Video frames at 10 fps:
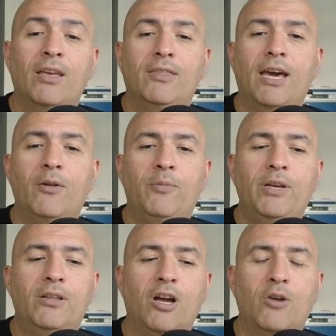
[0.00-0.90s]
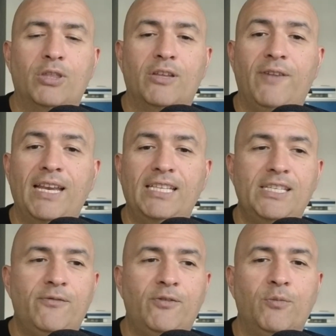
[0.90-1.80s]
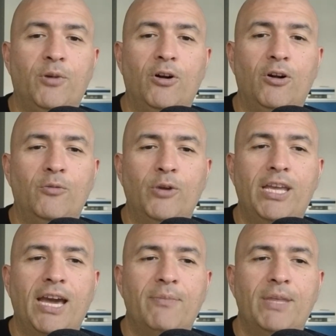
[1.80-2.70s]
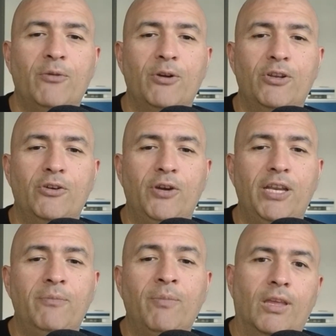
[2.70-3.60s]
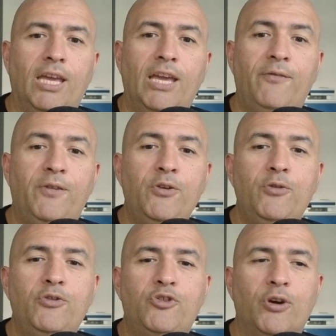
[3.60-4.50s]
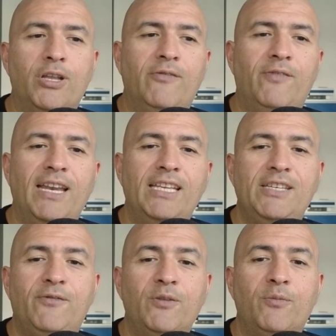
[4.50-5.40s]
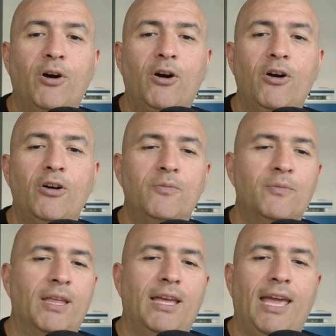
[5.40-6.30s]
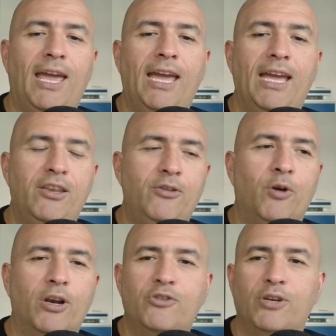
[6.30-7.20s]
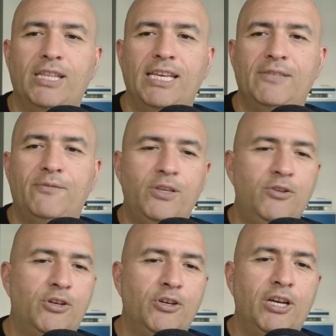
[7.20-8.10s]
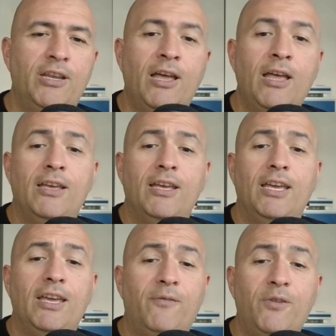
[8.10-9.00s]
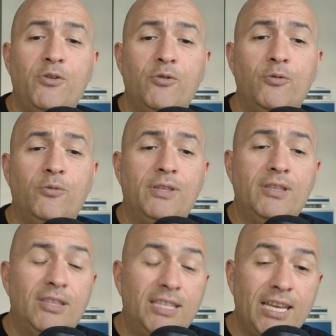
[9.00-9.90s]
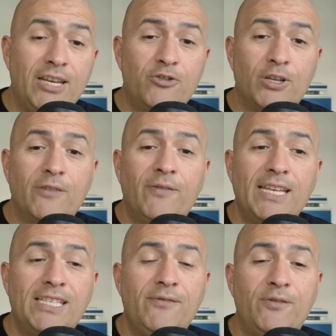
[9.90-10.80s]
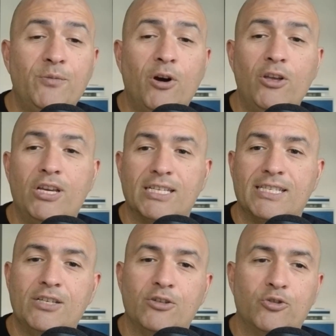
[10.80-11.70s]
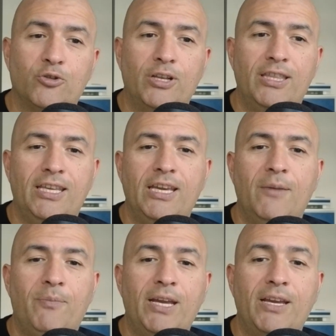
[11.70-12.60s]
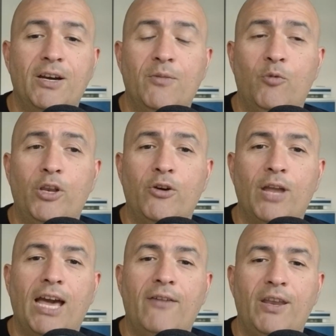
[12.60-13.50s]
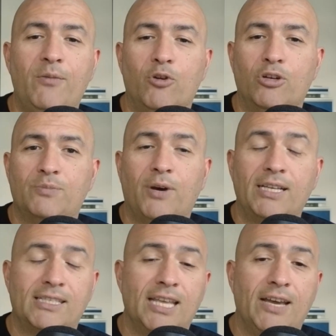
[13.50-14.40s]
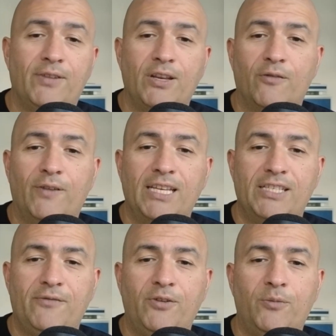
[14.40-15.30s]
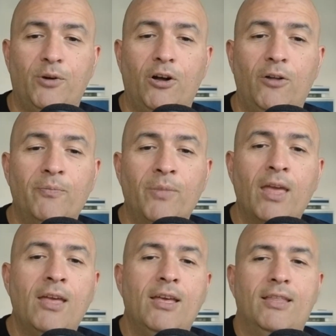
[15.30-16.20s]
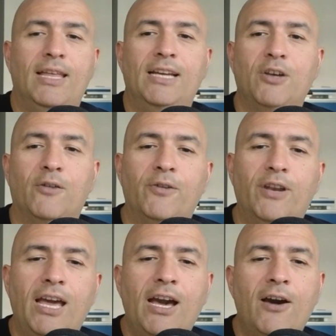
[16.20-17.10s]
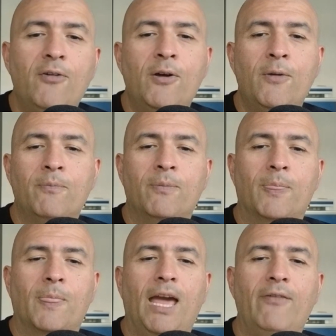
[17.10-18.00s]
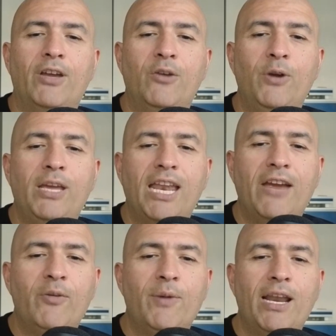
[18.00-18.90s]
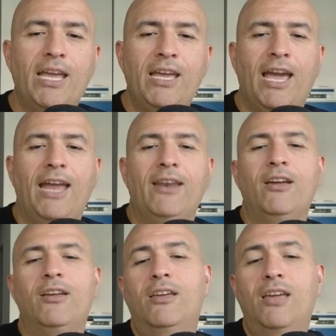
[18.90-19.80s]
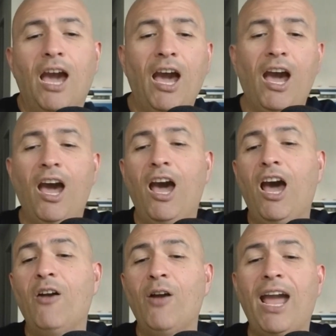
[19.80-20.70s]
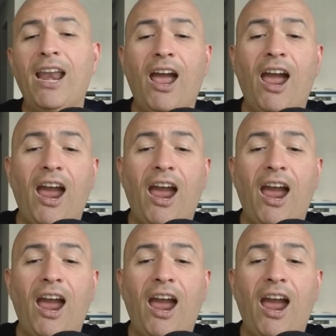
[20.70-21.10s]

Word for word: That'll be along with the fantasy football recap that we're doing. If you join the fantasy football and you want to join this, you could. If you didn't join the fantasy football, you could still join the uh, pick 'em. We don't have any more spots left in our fantasy football. That's all for now. Have a good weekend, everybody, and go Raiders!